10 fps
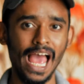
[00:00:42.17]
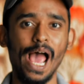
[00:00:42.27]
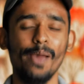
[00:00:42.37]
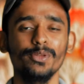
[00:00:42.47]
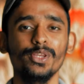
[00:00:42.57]

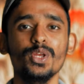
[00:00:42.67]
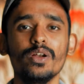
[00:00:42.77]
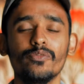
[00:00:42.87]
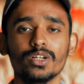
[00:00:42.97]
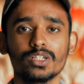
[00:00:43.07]
Happy New
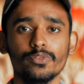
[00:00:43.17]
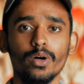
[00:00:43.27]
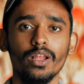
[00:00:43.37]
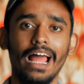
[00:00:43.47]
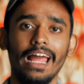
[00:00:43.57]
Year first of
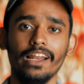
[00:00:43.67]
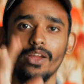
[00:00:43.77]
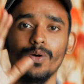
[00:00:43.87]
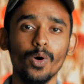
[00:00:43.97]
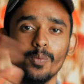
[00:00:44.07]
all, and I
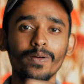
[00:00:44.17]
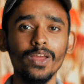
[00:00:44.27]
hope